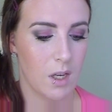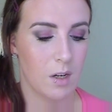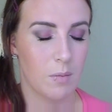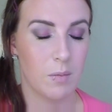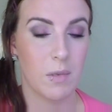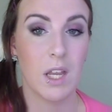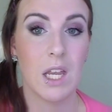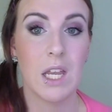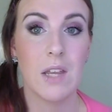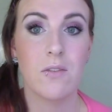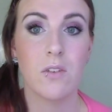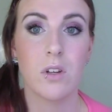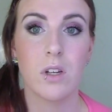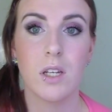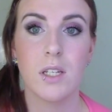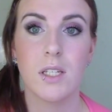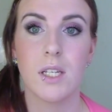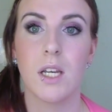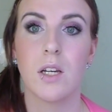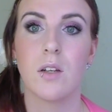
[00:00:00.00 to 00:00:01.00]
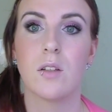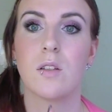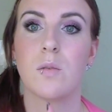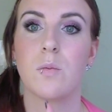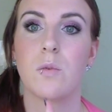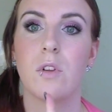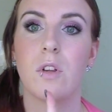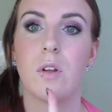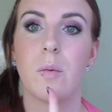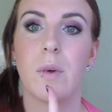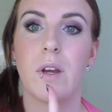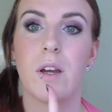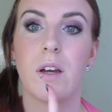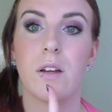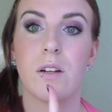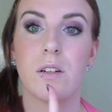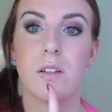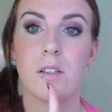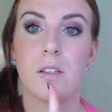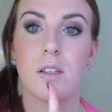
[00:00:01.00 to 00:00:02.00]
I'm even going to take a small
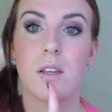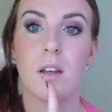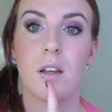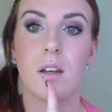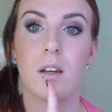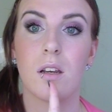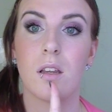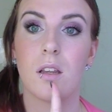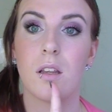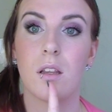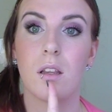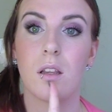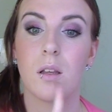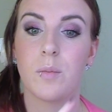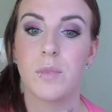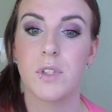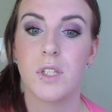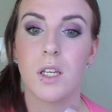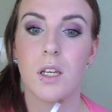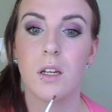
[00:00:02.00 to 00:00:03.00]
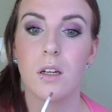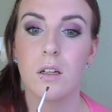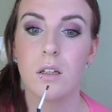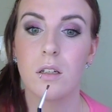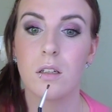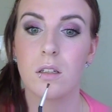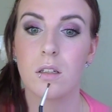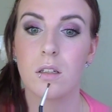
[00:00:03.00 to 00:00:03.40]
amount just under the lips here,